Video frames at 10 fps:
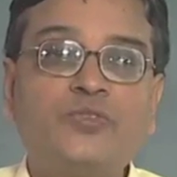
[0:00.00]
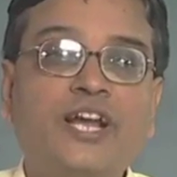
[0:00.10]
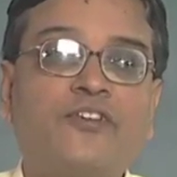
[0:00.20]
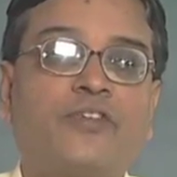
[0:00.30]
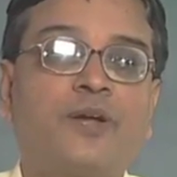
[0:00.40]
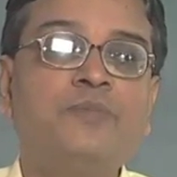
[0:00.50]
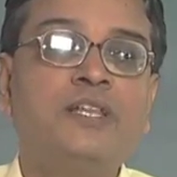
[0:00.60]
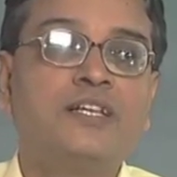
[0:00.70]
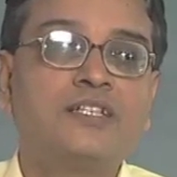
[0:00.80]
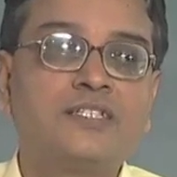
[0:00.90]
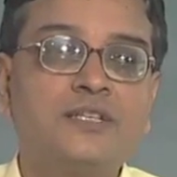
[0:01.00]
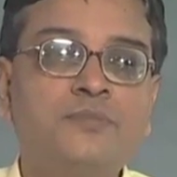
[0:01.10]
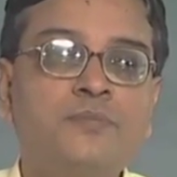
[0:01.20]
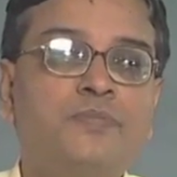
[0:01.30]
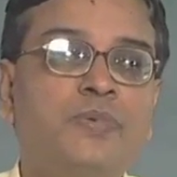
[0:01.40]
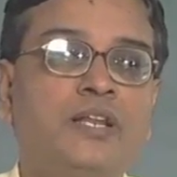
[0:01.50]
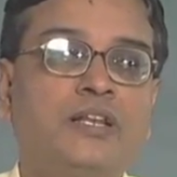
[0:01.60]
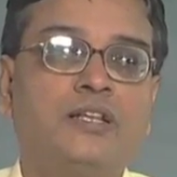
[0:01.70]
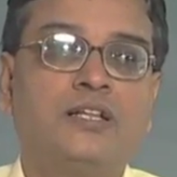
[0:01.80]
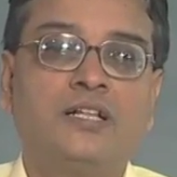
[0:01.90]
from simple
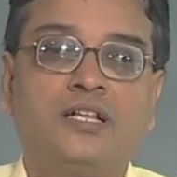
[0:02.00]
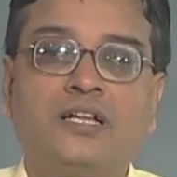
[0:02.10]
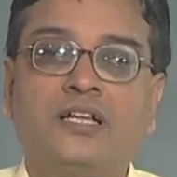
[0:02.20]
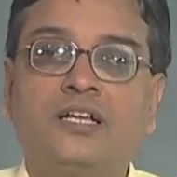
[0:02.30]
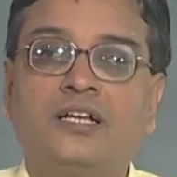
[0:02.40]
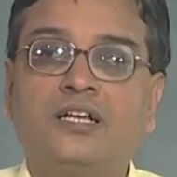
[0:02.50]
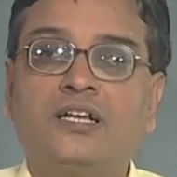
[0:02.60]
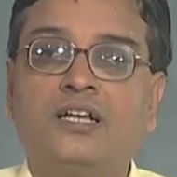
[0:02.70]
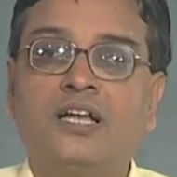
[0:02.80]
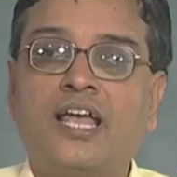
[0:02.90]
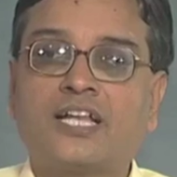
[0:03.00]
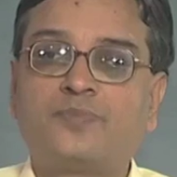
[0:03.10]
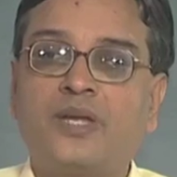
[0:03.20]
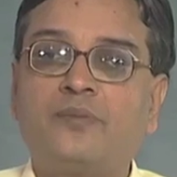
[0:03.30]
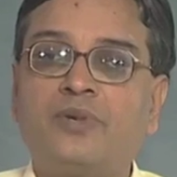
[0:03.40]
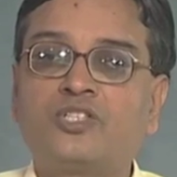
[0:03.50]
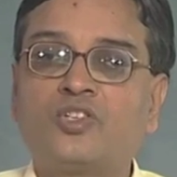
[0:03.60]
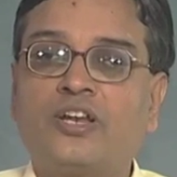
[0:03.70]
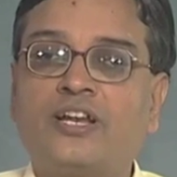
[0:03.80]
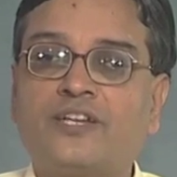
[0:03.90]
experiments
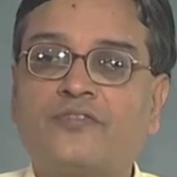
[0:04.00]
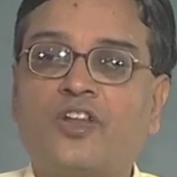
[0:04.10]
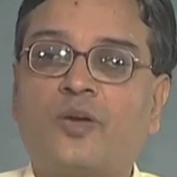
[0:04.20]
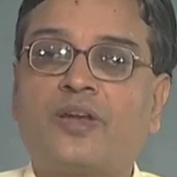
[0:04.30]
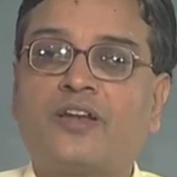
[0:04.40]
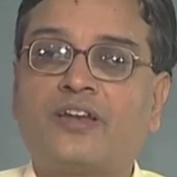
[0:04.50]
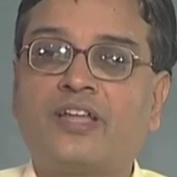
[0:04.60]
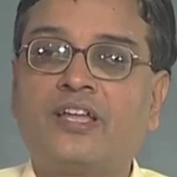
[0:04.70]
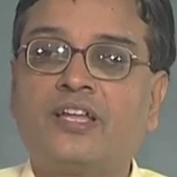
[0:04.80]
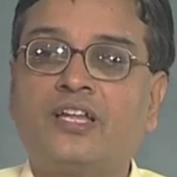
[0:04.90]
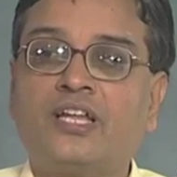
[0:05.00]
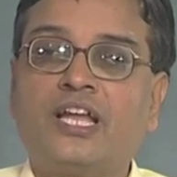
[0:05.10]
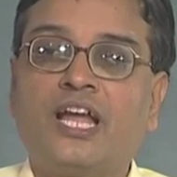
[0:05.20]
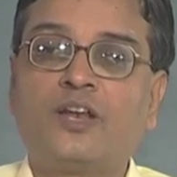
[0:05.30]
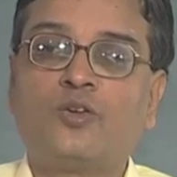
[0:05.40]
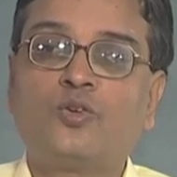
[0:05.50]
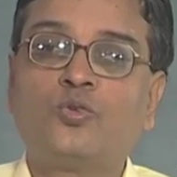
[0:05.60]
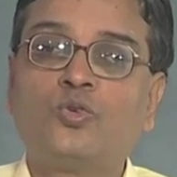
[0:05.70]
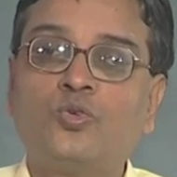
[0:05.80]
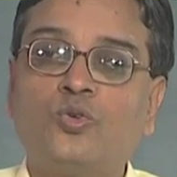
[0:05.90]
on interferometry and
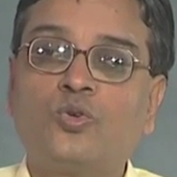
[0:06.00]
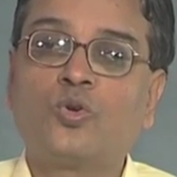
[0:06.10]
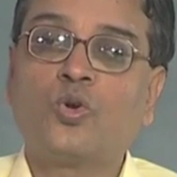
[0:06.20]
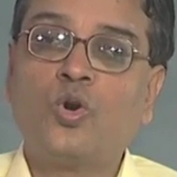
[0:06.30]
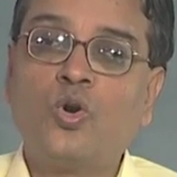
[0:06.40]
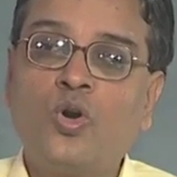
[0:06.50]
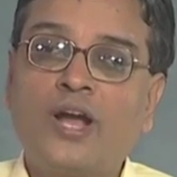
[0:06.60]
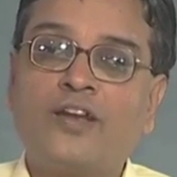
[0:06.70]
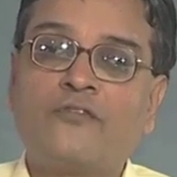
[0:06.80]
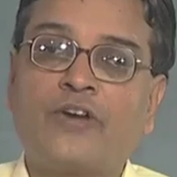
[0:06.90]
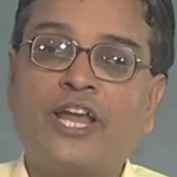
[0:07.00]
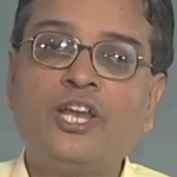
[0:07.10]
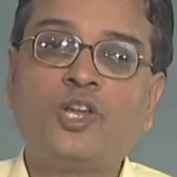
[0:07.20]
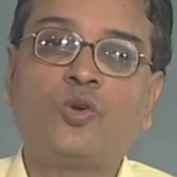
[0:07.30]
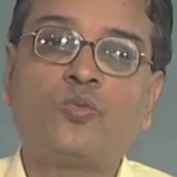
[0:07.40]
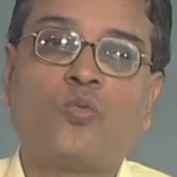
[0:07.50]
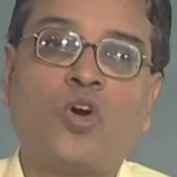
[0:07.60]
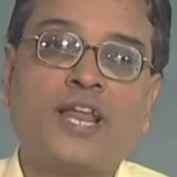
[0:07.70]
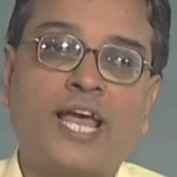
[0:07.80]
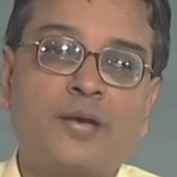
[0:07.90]
to go and find out
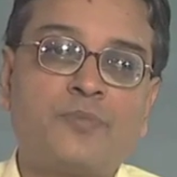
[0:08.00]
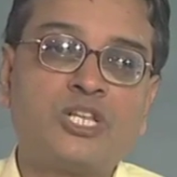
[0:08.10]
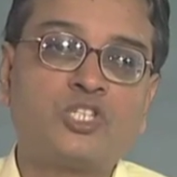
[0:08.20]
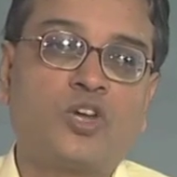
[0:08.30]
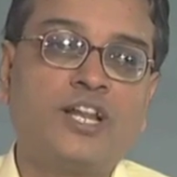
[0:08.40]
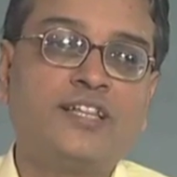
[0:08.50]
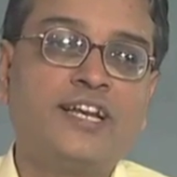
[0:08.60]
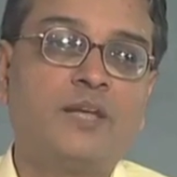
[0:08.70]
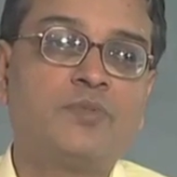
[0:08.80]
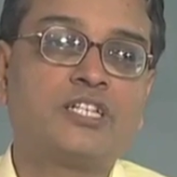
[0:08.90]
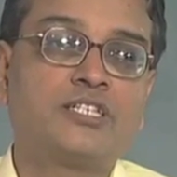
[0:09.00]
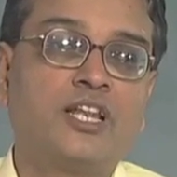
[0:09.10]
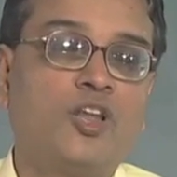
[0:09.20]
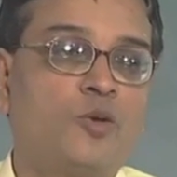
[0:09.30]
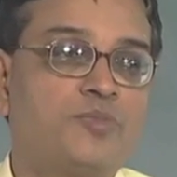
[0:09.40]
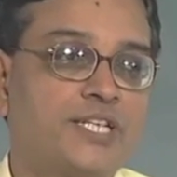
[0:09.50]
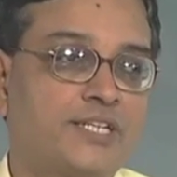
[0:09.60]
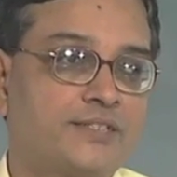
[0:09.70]
what happens on a 3-dimensional object.